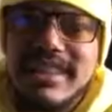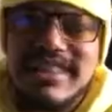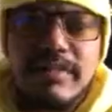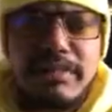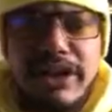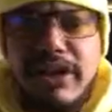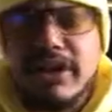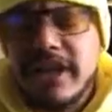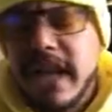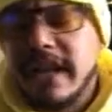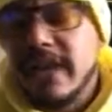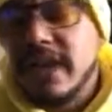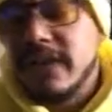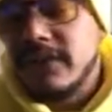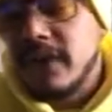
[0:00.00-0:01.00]
okay, the superior
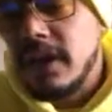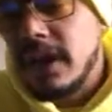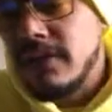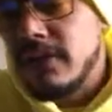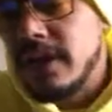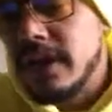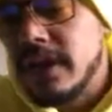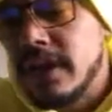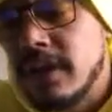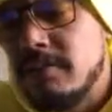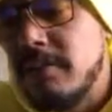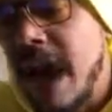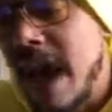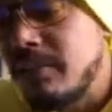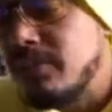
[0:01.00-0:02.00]
technique of delivering the
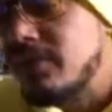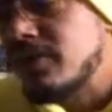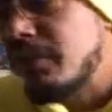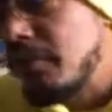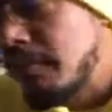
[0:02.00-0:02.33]
Bible's